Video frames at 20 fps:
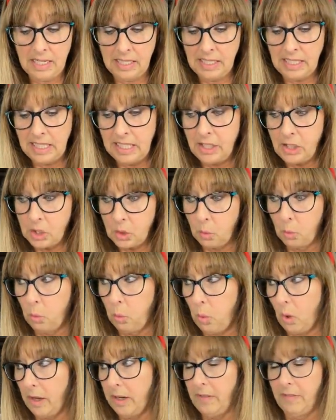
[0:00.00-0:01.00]
And each
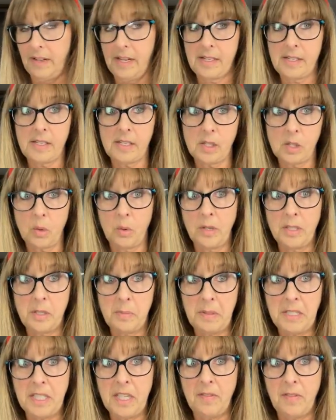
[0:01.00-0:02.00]
one of us is going
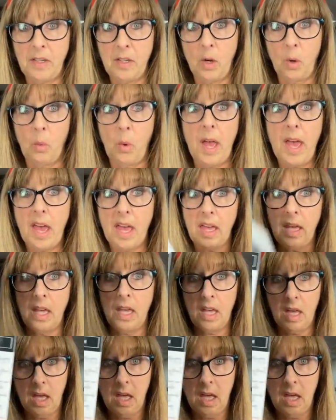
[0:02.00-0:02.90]
to be giving away